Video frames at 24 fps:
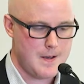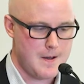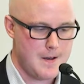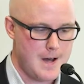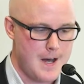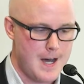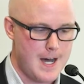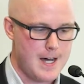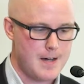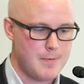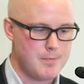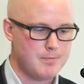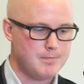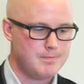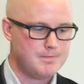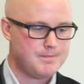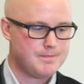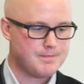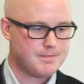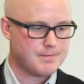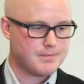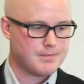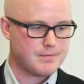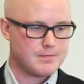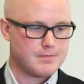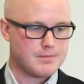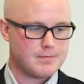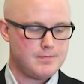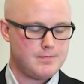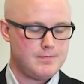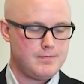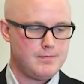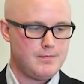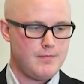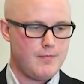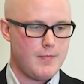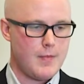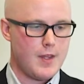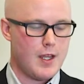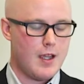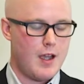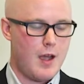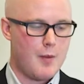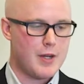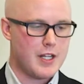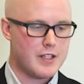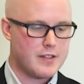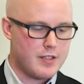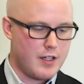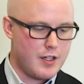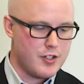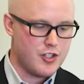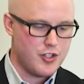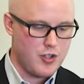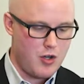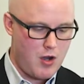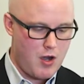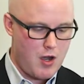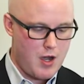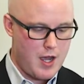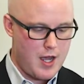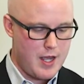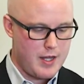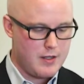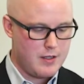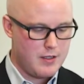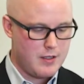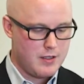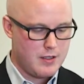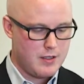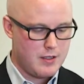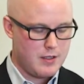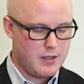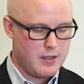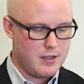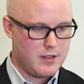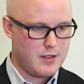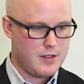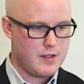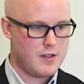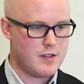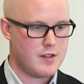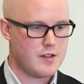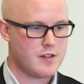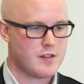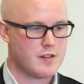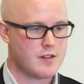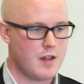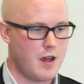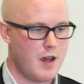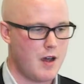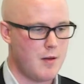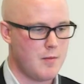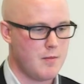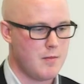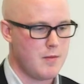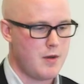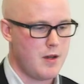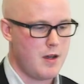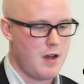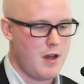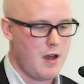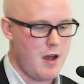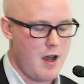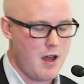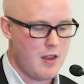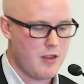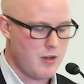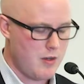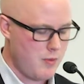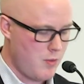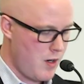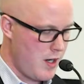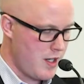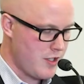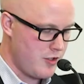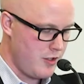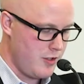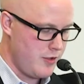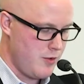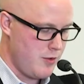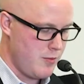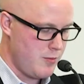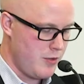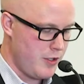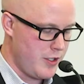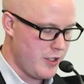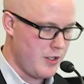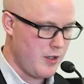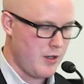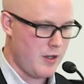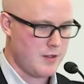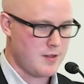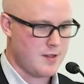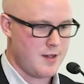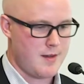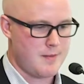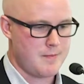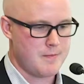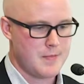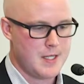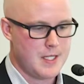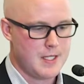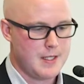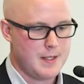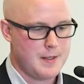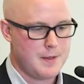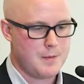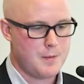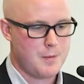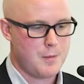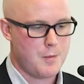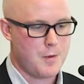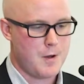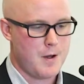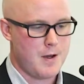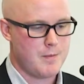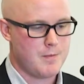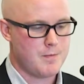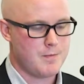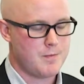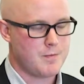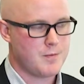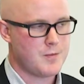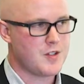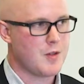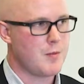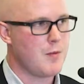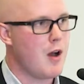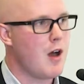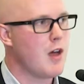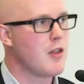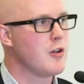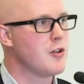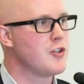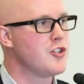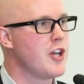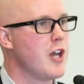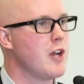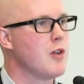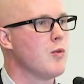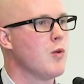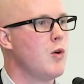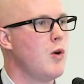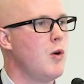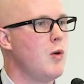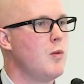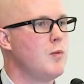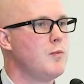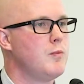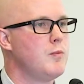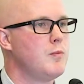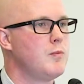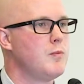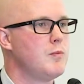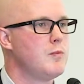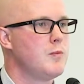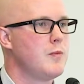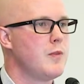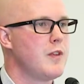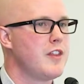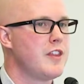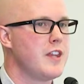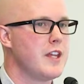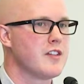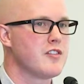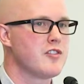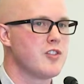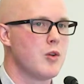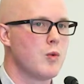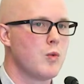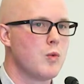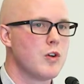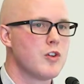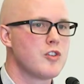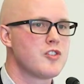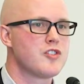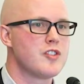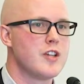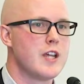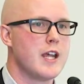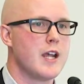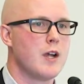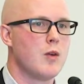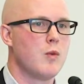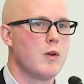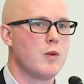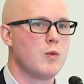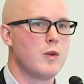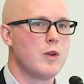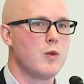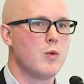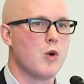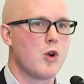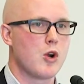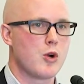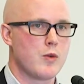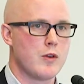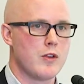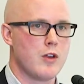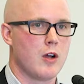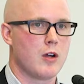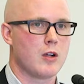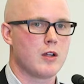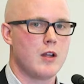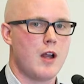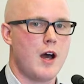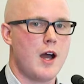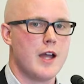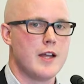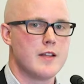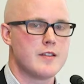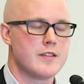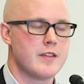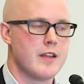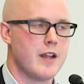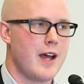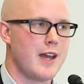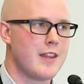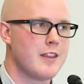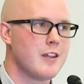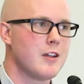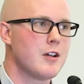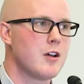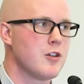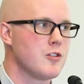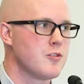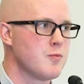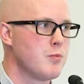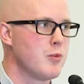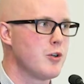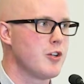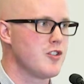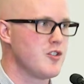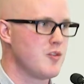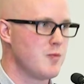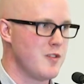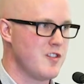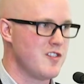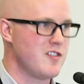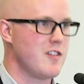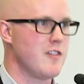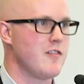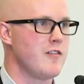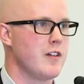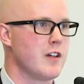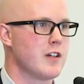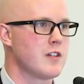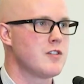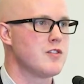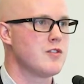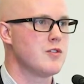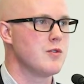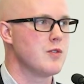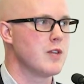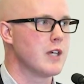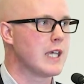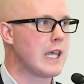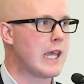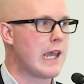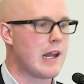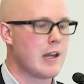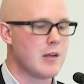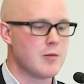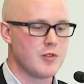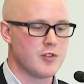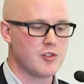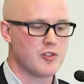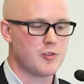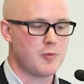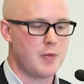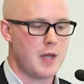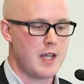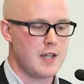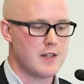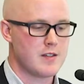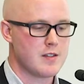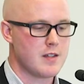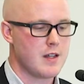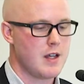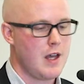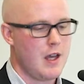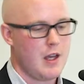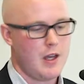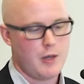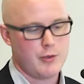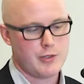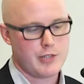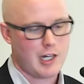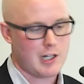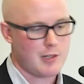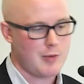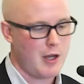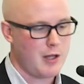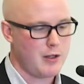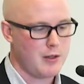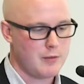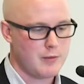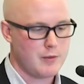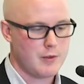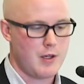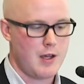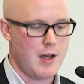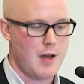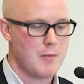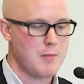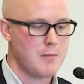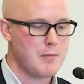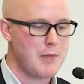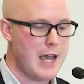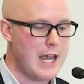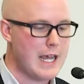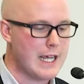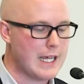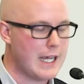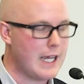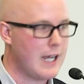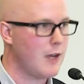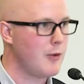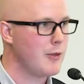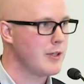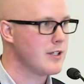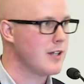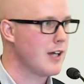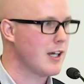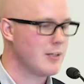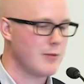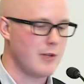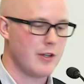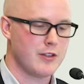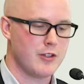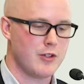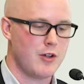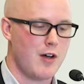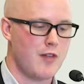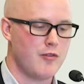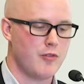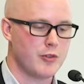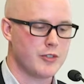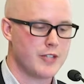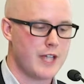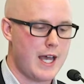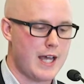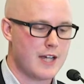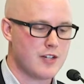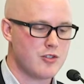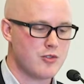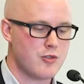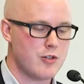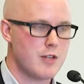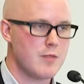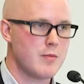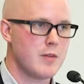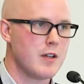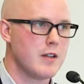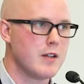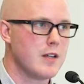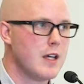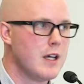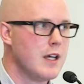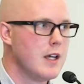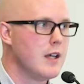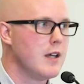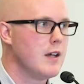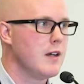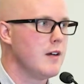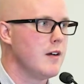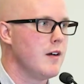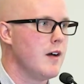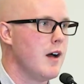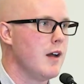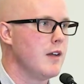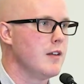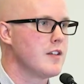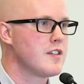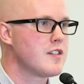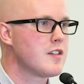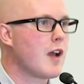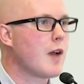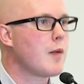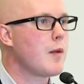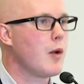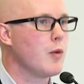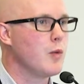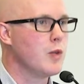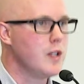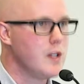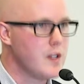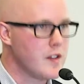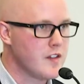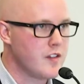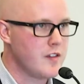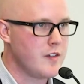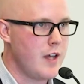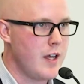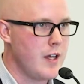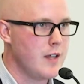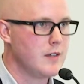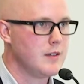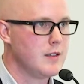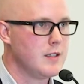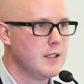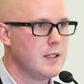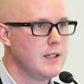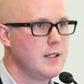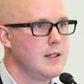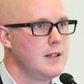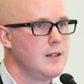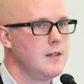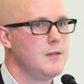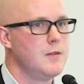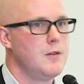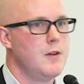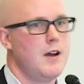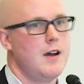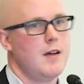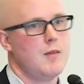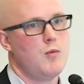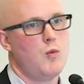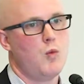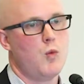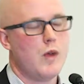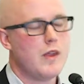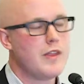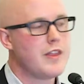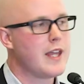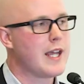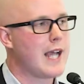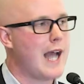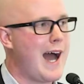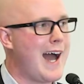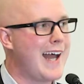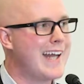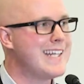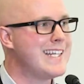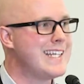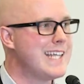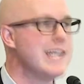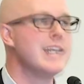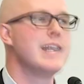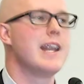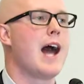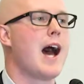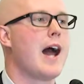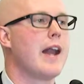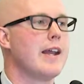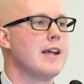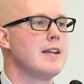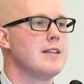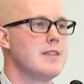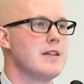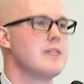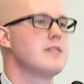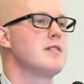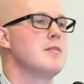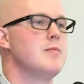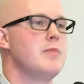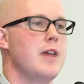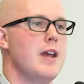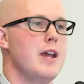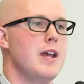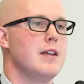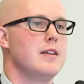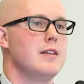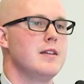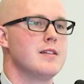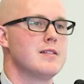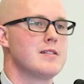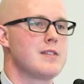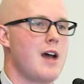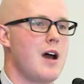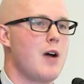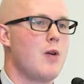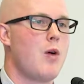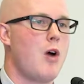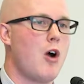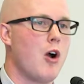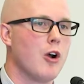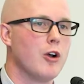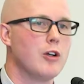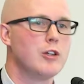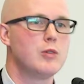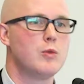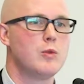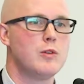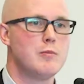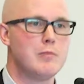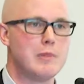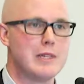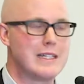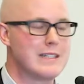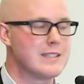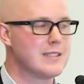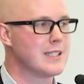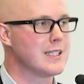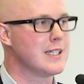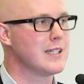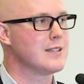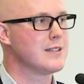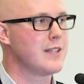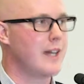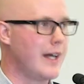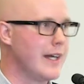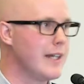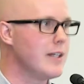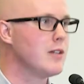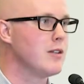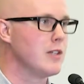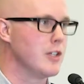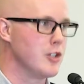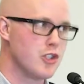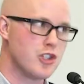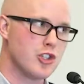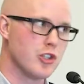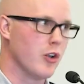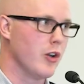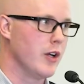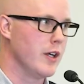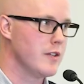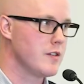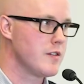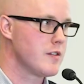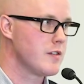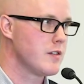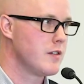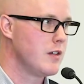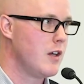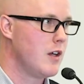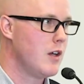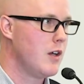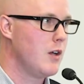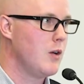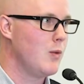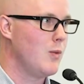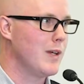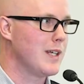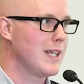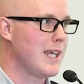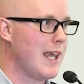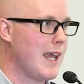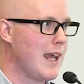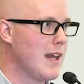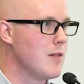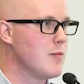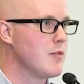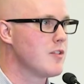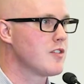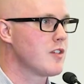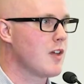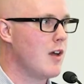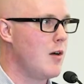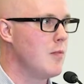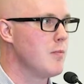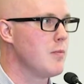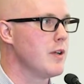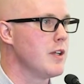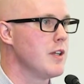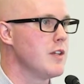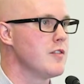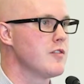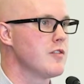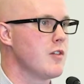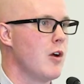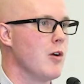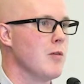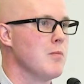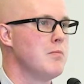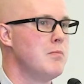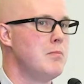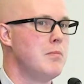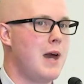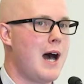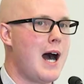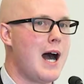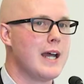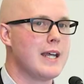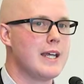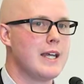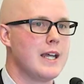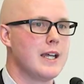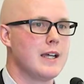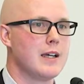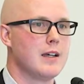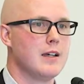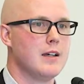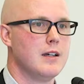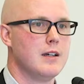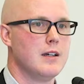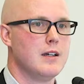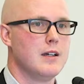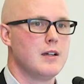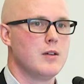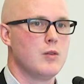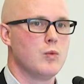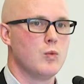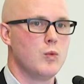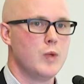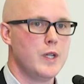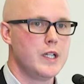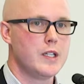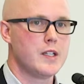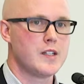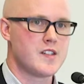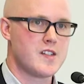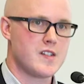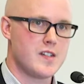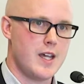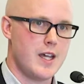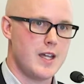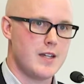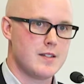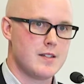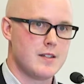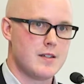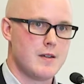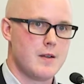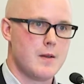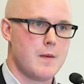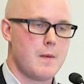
I'm going to touch on some other, we're actually doing pretty good on time, some other general things that we're seeing when we work with our clients that I think are pretty specific to the cannabis space. We talked about banking, we talked the awful tax treatment. Let's talk about real estate. One thing I did not anticipate is how hard it would be to get title insurance when cannabis companies are buying real estate.